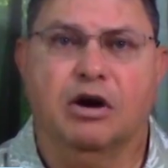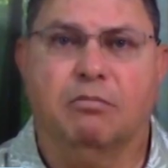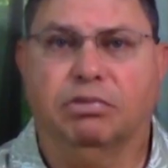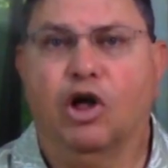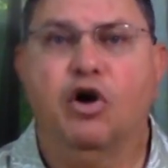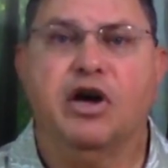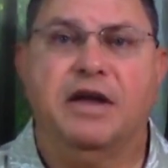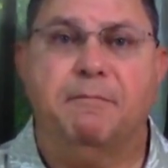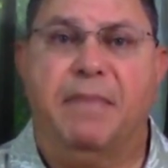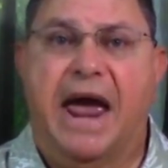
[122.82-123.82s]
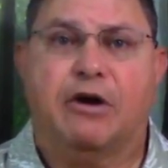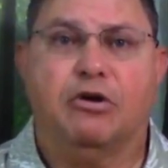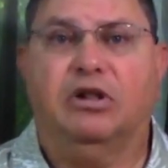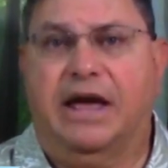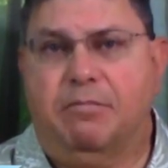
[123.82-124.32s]
blowgun
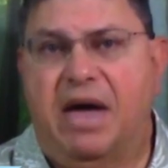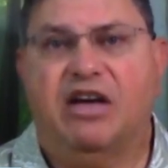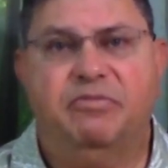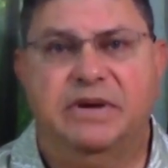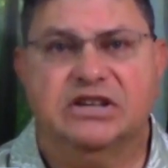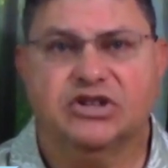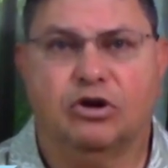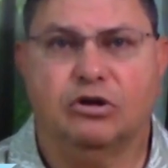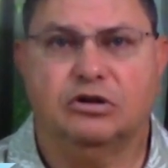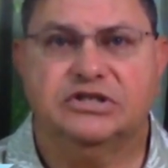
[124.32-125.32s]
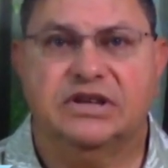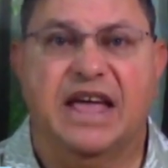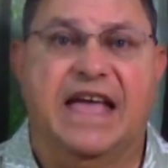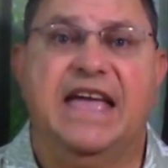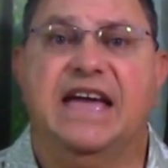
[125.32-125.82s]
barrel and mouthpiece holds,
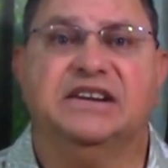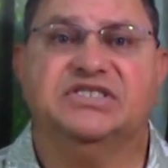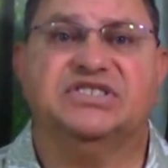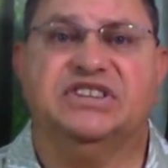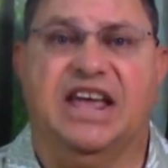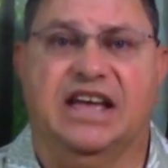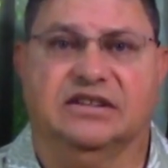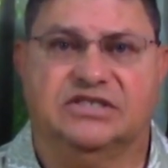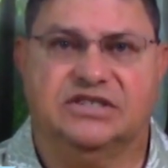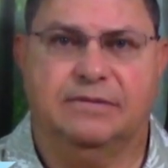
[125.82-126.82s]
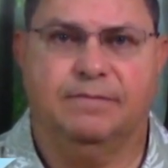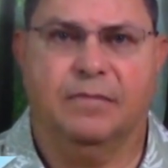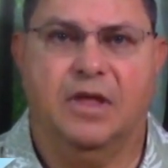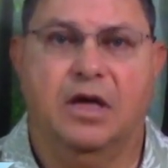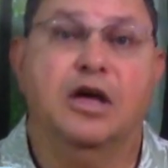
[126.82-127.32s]
and stance.
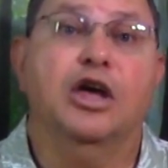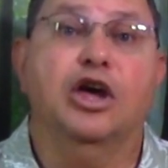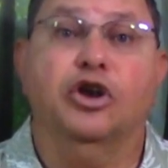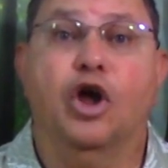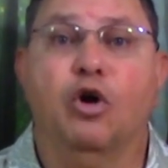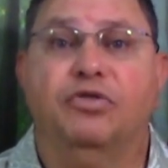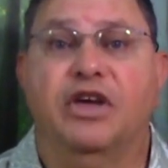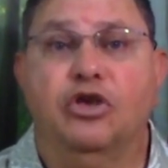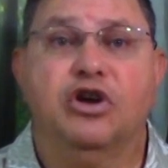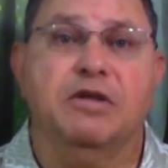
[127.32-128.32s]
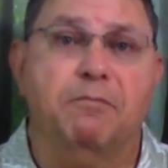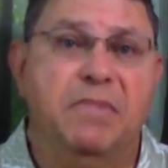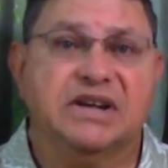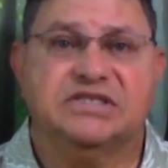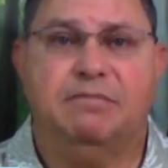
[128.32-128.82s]
Note that you can
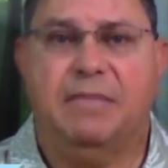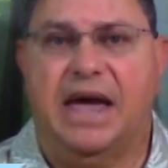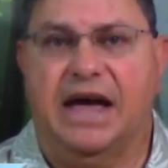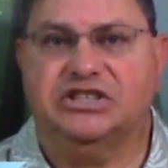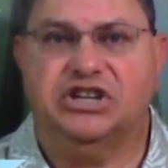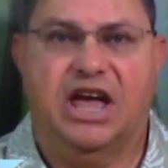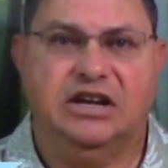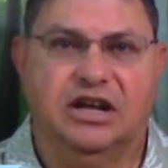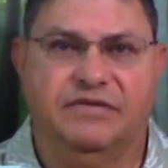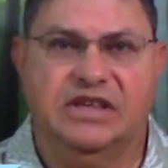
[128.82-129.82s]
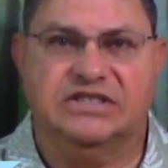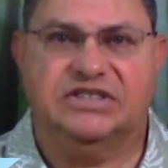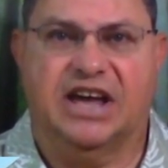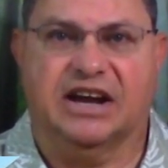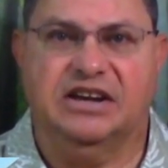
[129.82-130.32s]
mix and match any of these
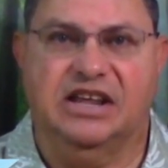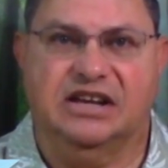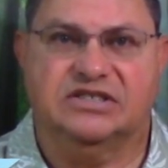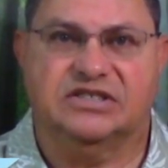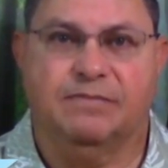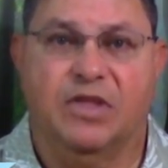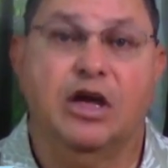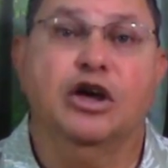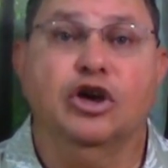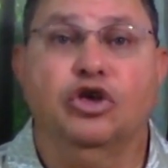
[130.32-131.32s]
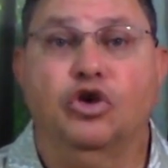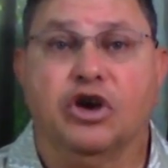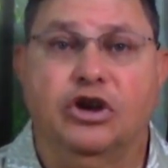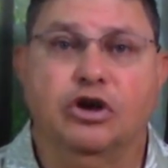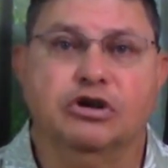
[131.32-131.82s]
techniques. You
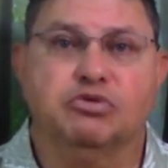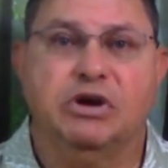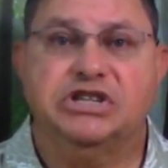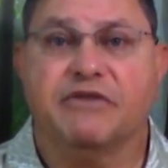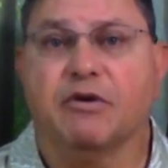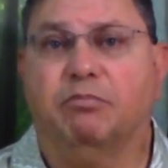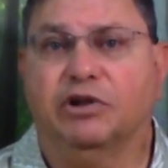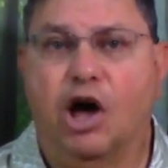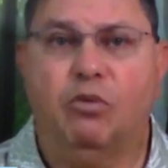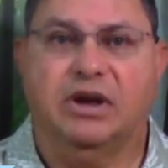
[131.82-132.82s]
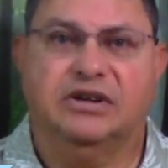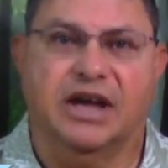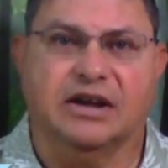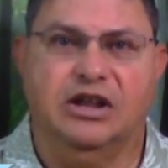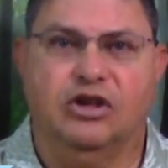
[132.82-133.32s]
can use whichever blowing
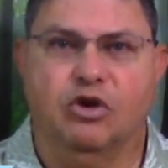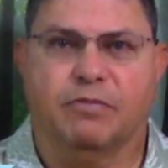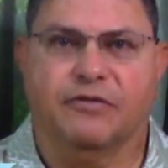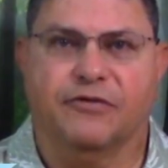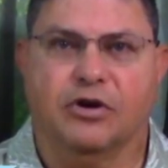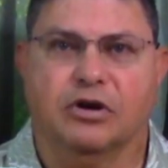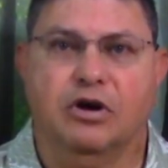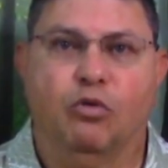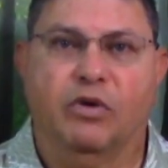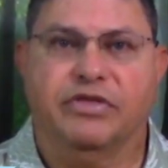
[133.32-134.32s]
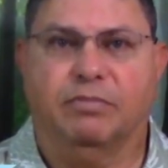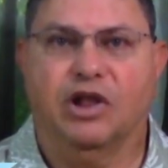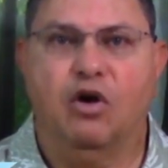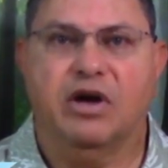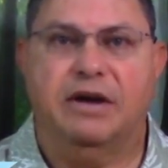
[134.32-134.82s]
technique you prefer with the
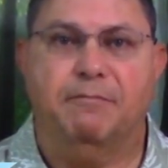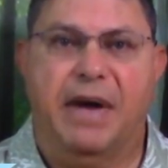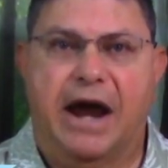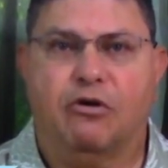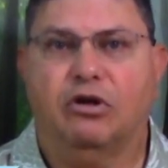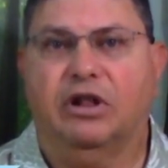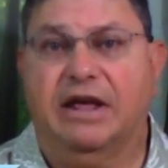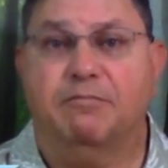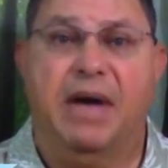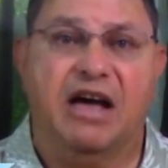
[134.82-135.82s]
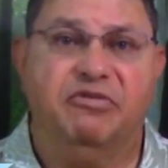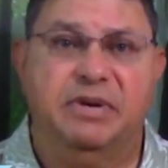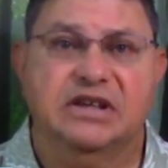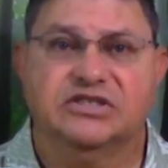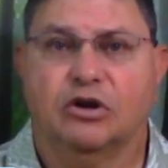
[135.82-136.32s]
blowgun barrel and
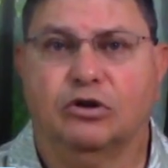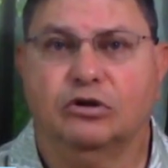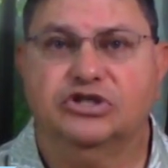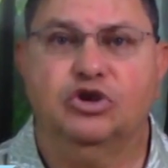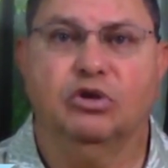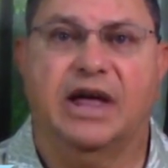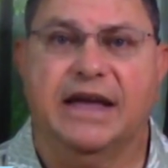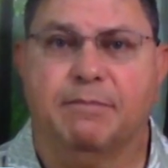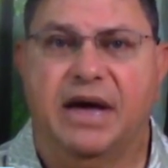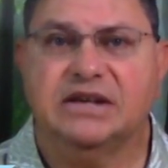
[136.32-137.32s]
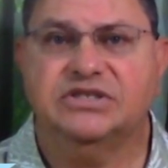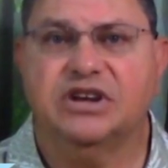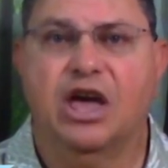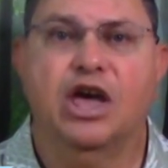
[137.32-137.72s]
mouthpiece holds you like best